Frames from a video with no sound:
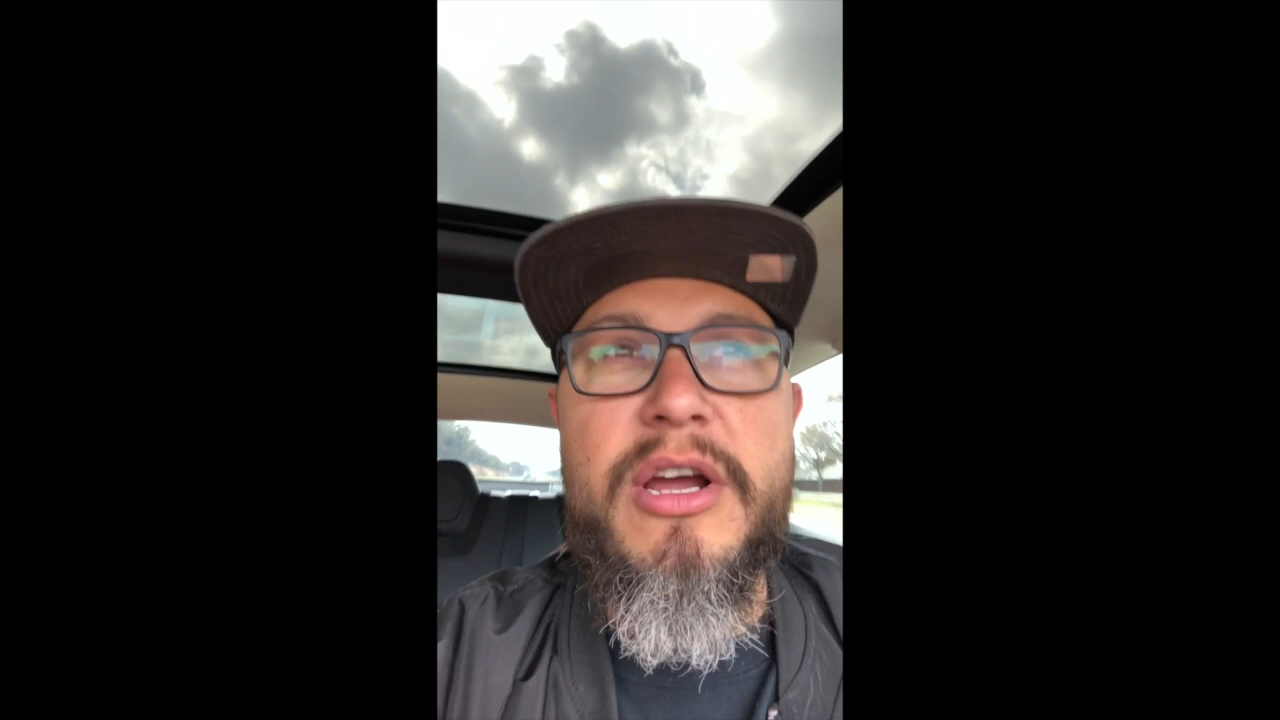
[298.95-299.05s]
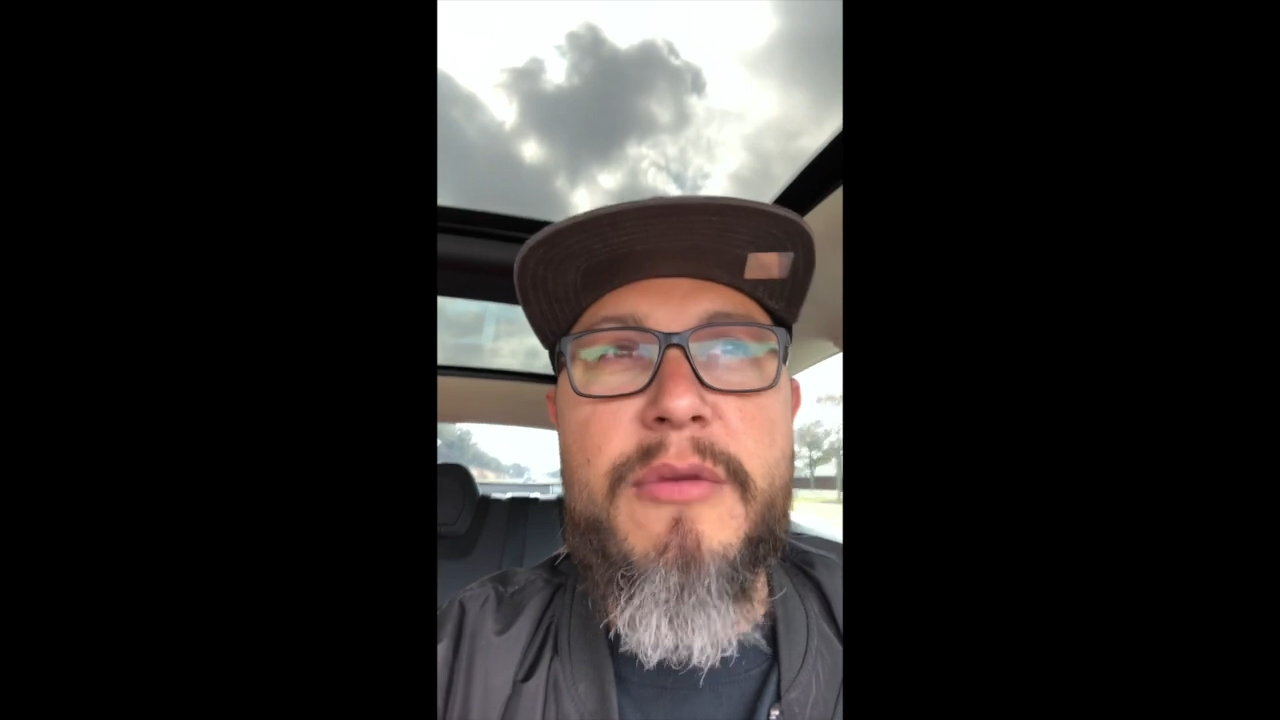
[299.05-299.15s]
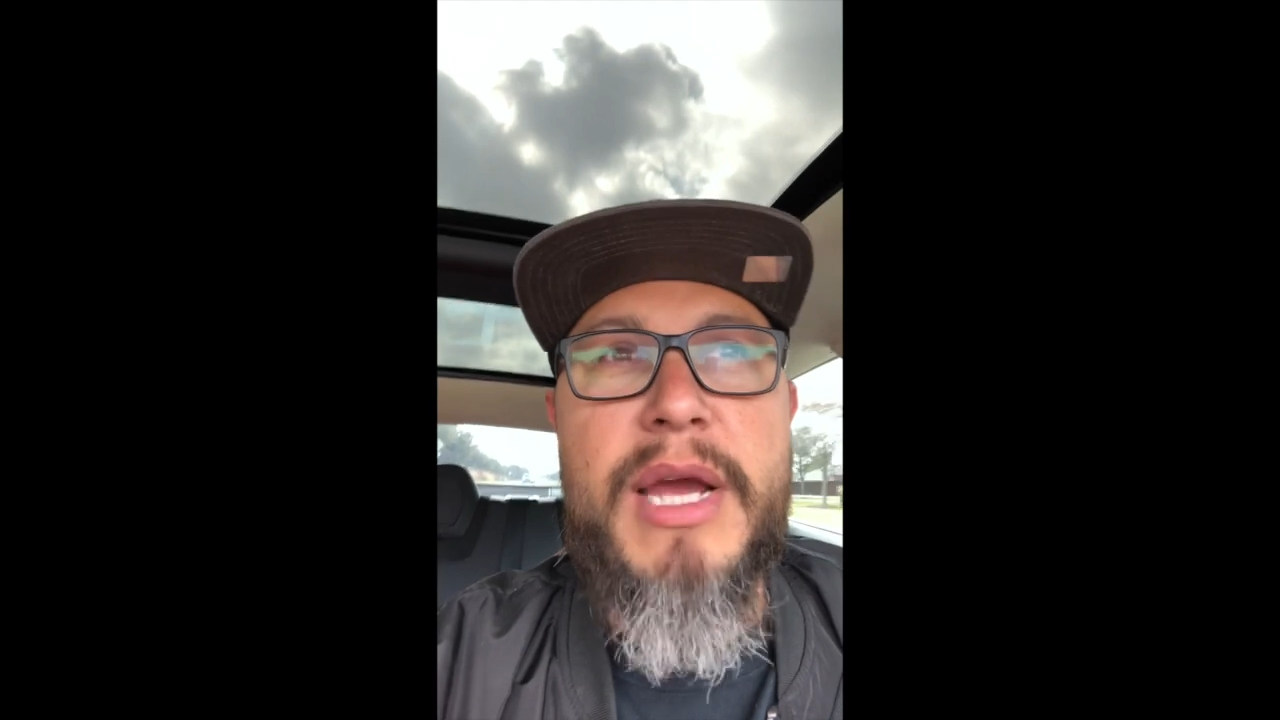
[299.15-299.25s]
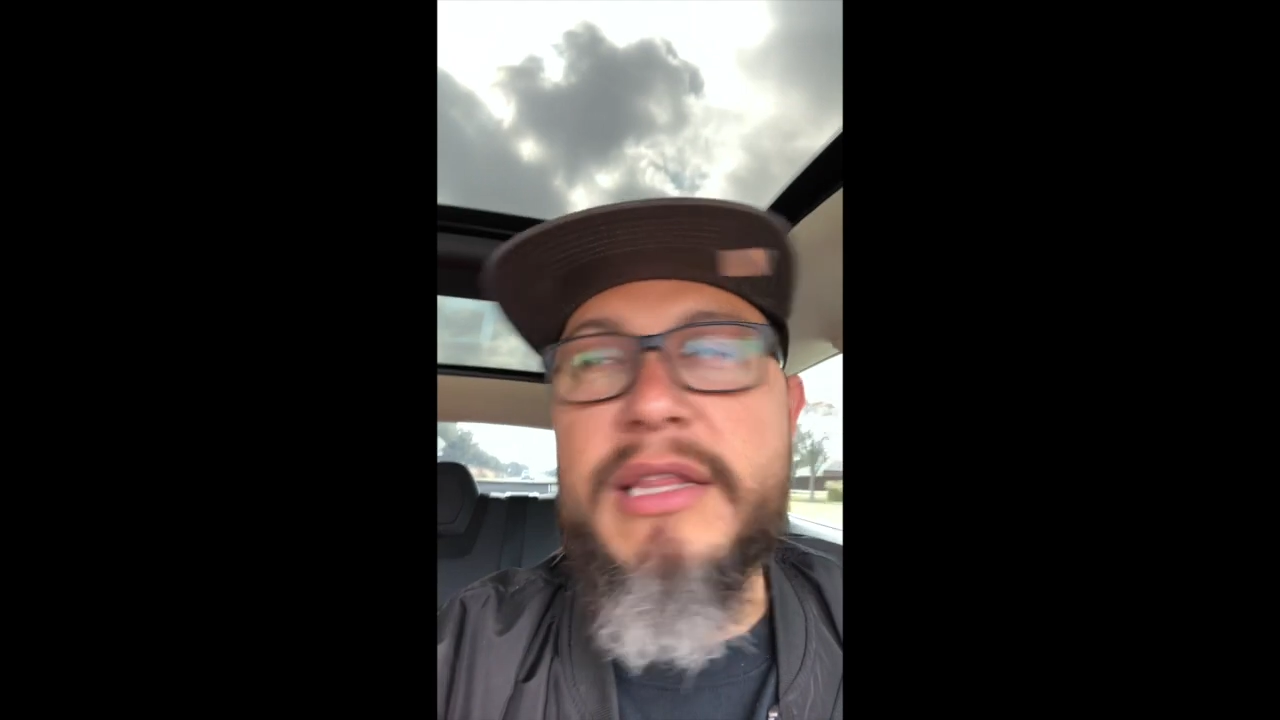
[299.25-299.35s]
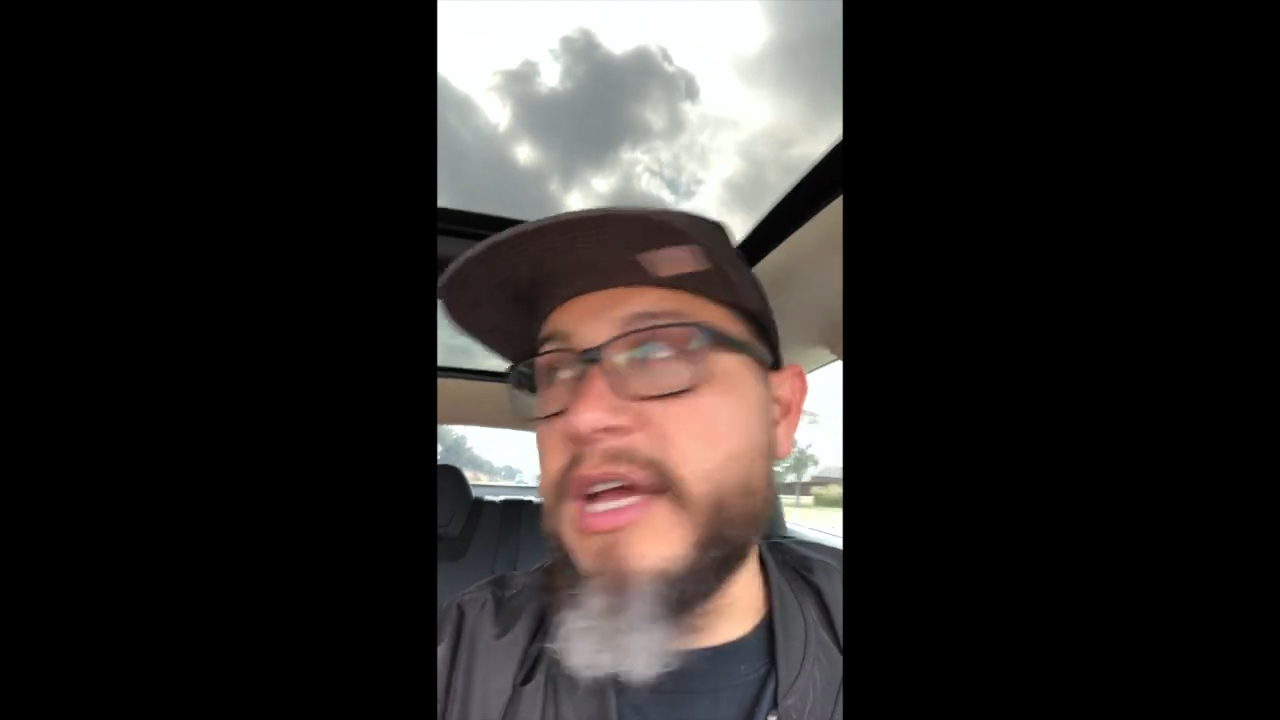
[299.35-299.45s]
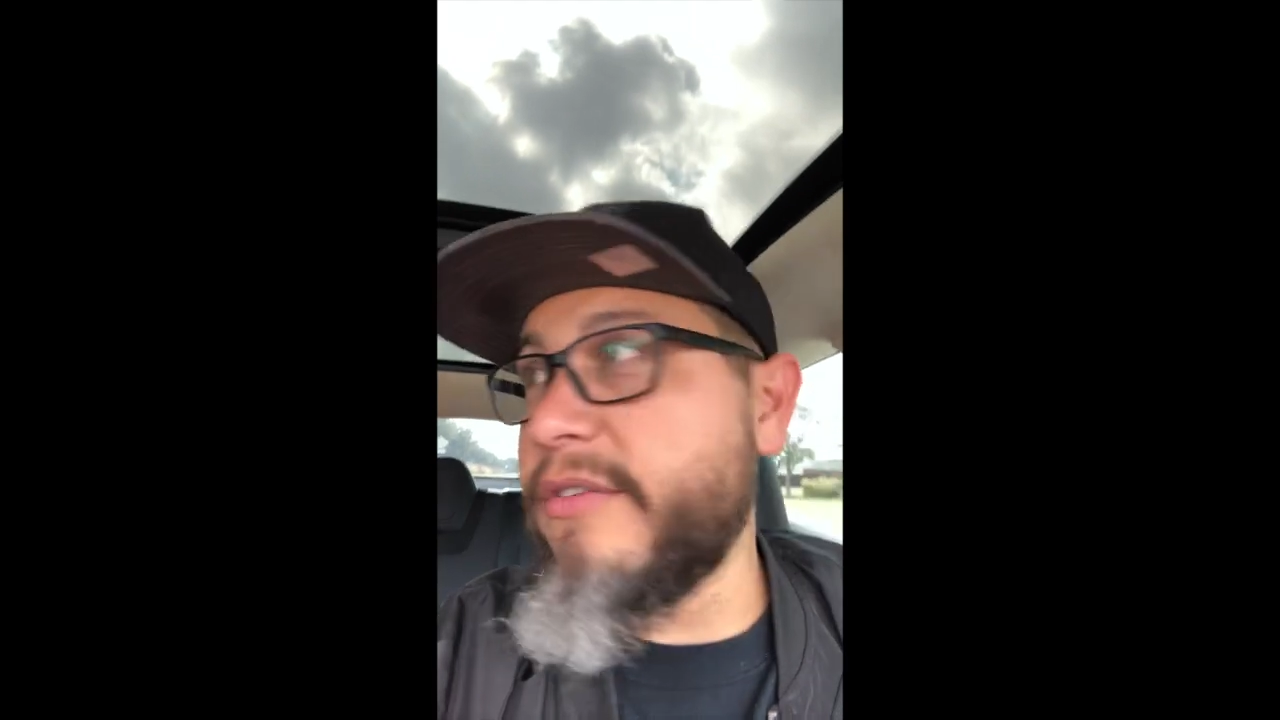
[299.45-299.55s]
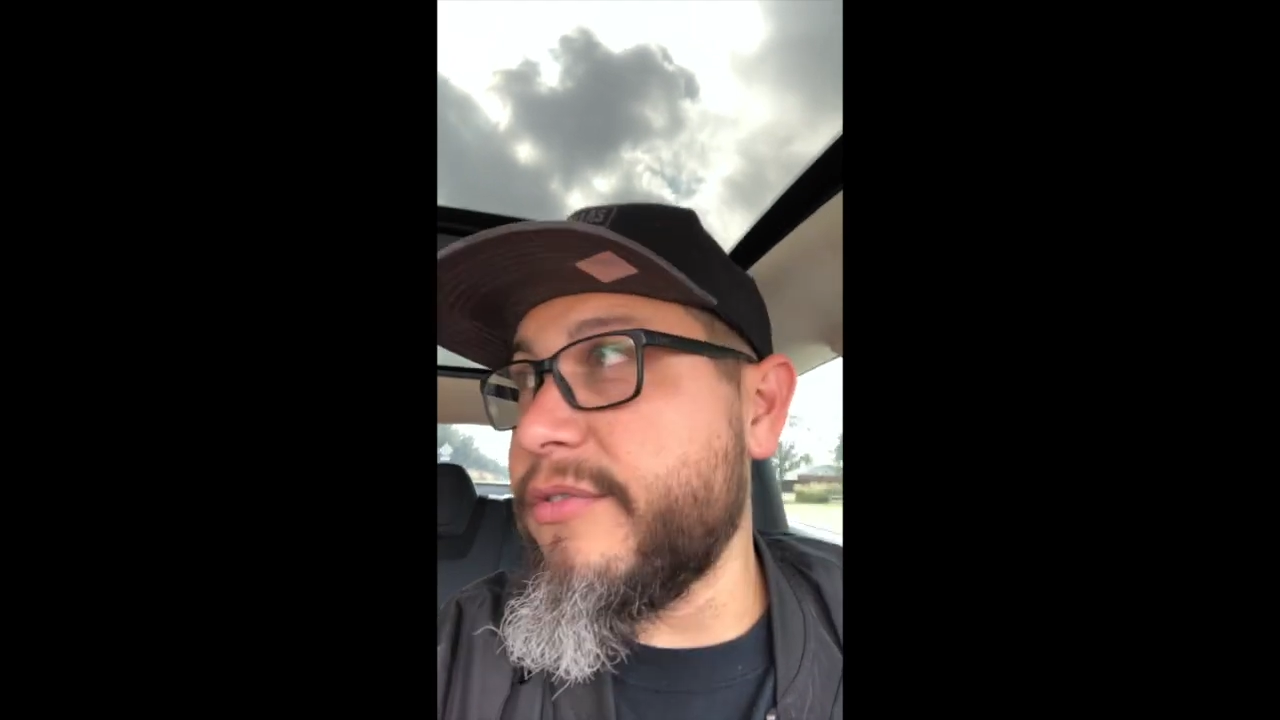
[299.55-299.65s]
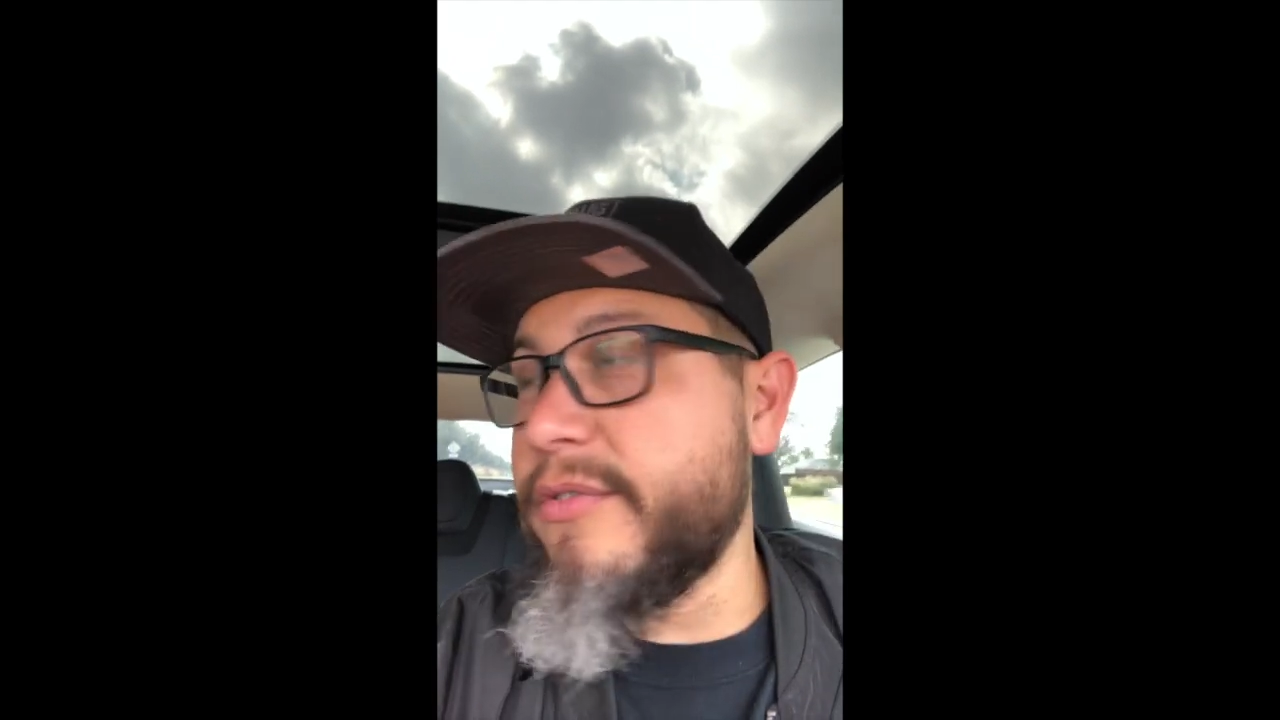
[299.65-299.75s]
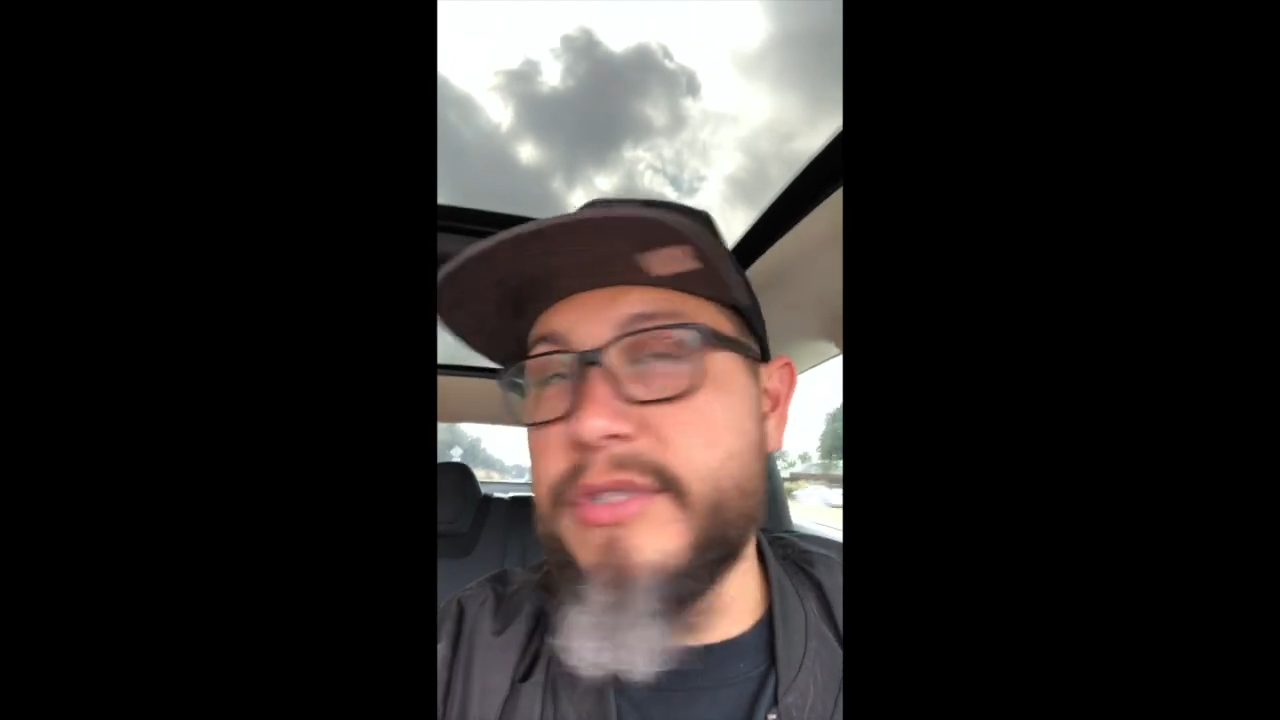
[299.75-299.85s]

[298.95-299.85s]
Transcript: all my life.